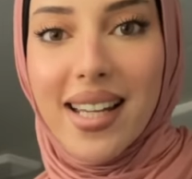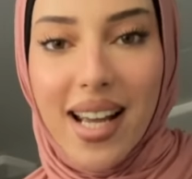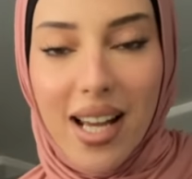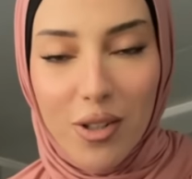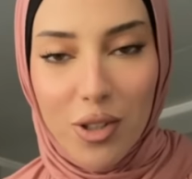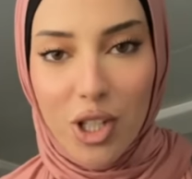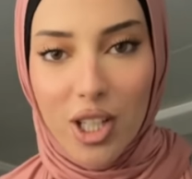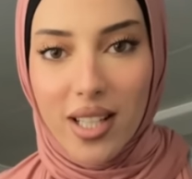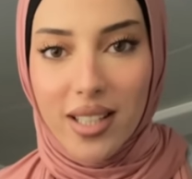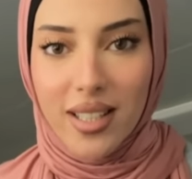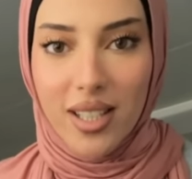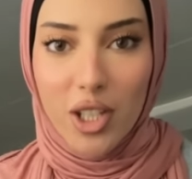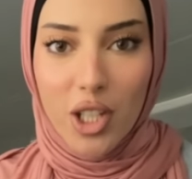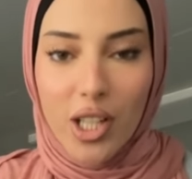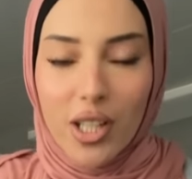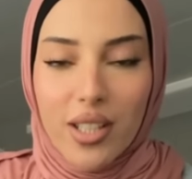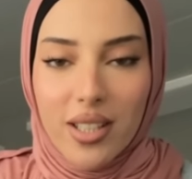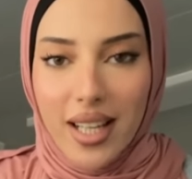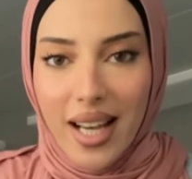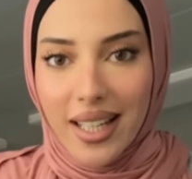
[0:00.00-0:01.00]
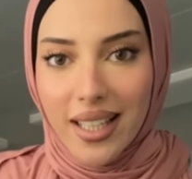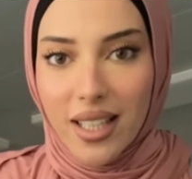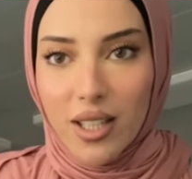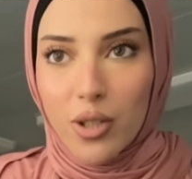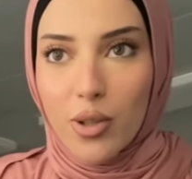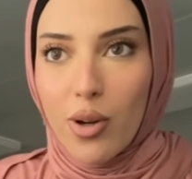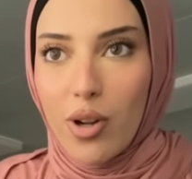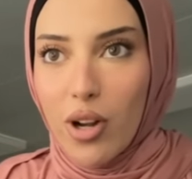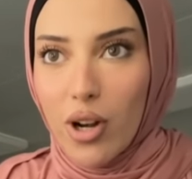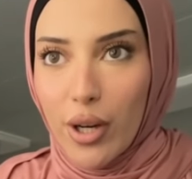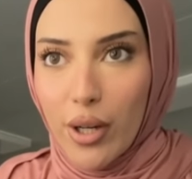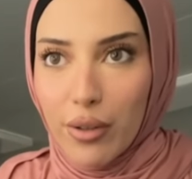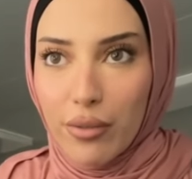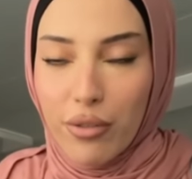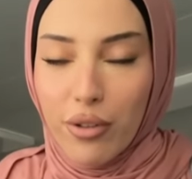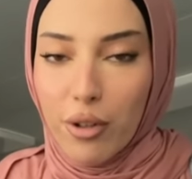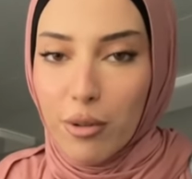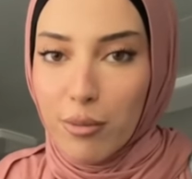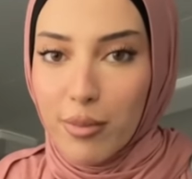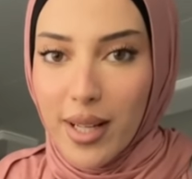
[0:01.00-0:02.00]
now, chicas and chicos, I need to learn
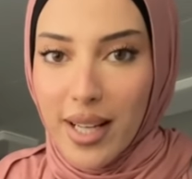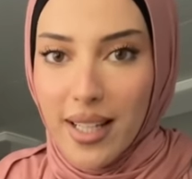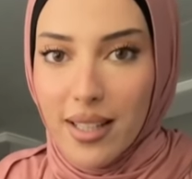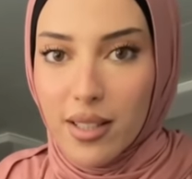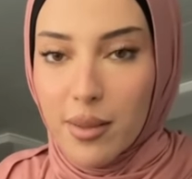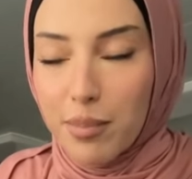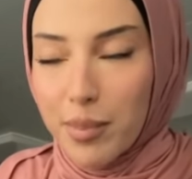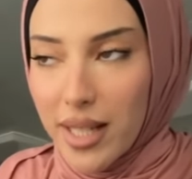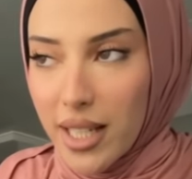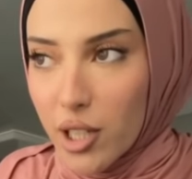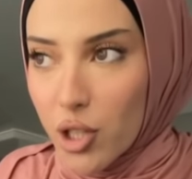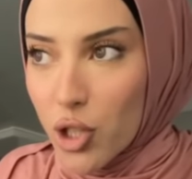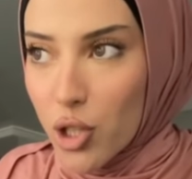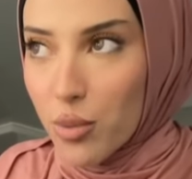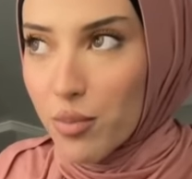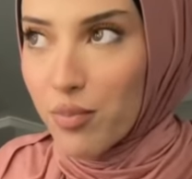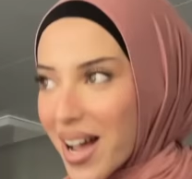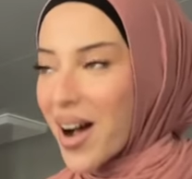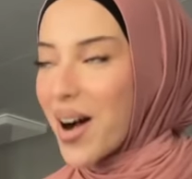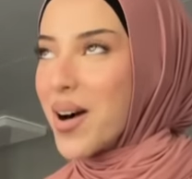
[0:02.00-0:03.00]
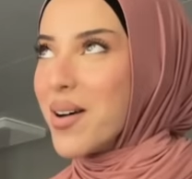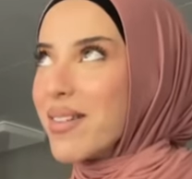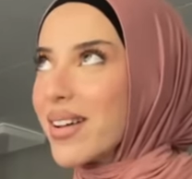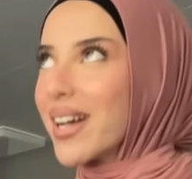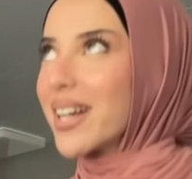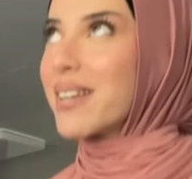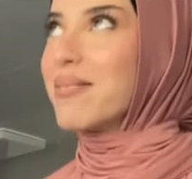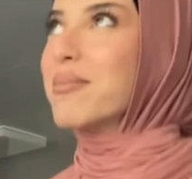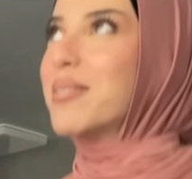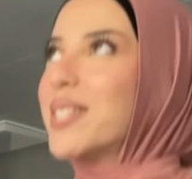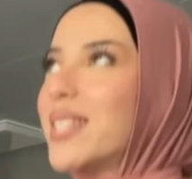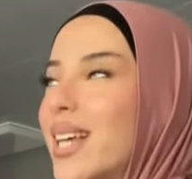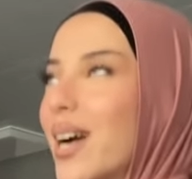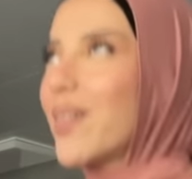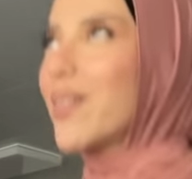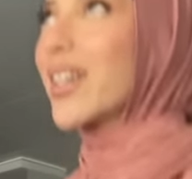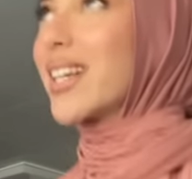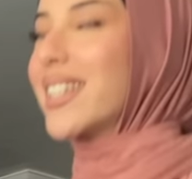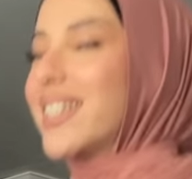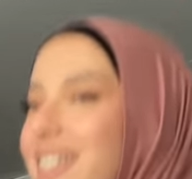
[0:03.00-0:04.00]
for my speech. Oh my god, I'm
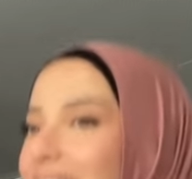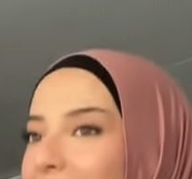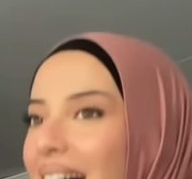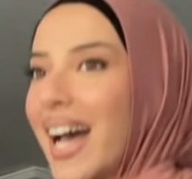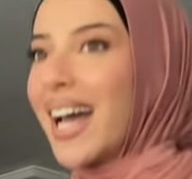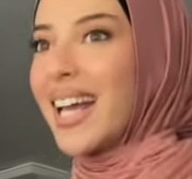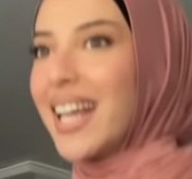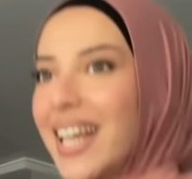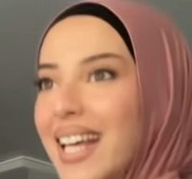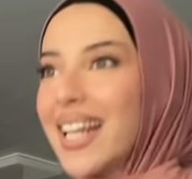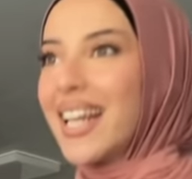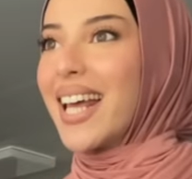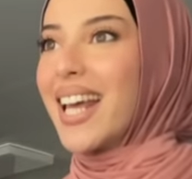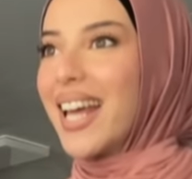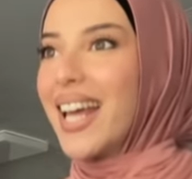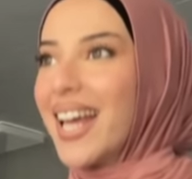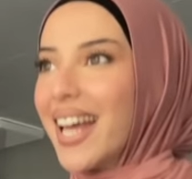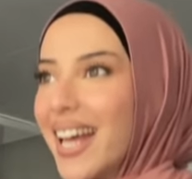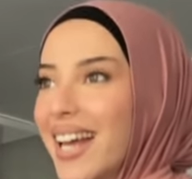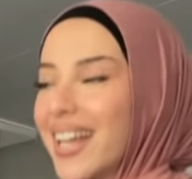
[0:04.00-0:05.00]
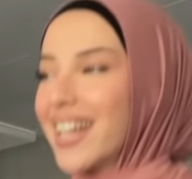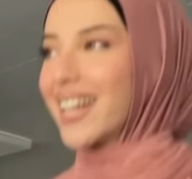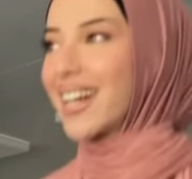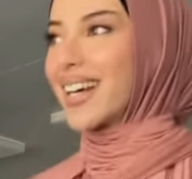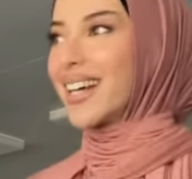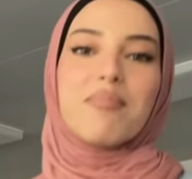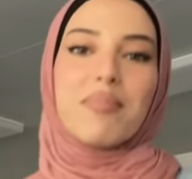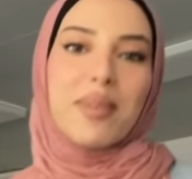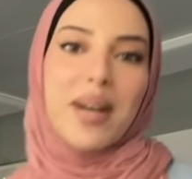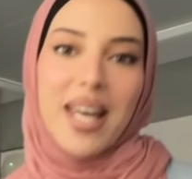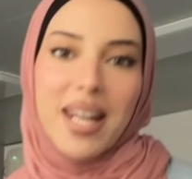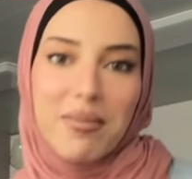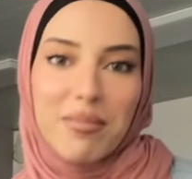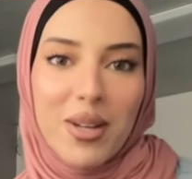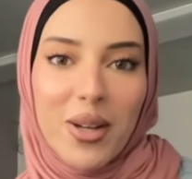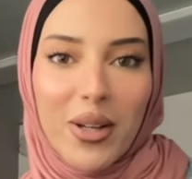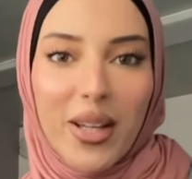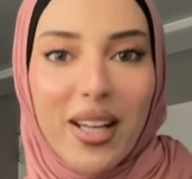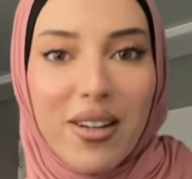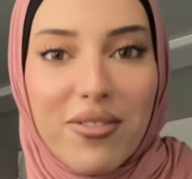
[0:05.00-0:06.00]
so excited! And I'm
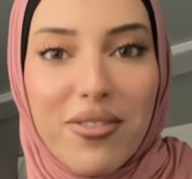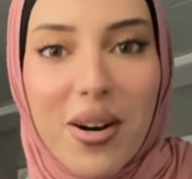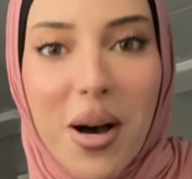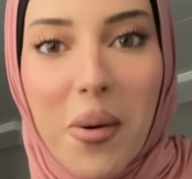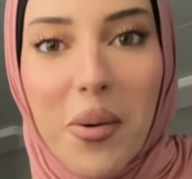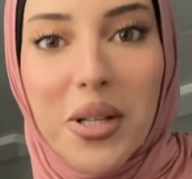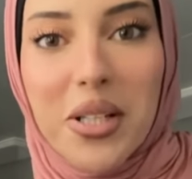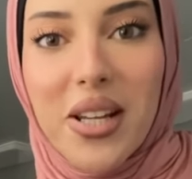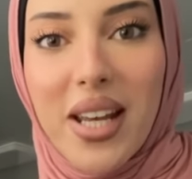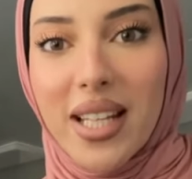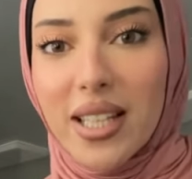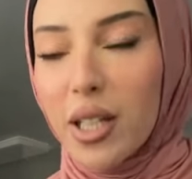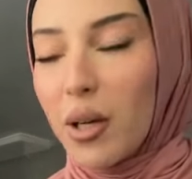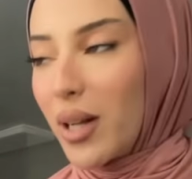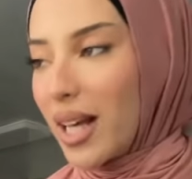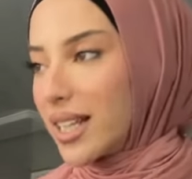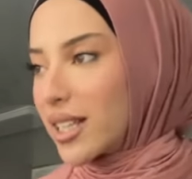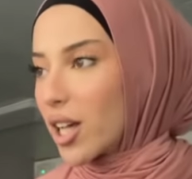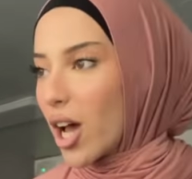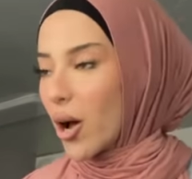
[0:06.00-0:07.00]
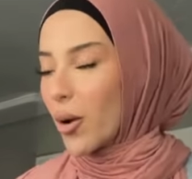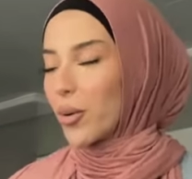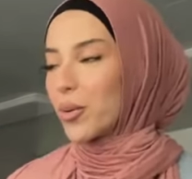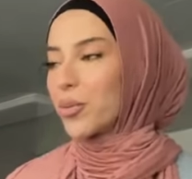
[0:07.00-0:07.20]
looking forward to it, so let's go!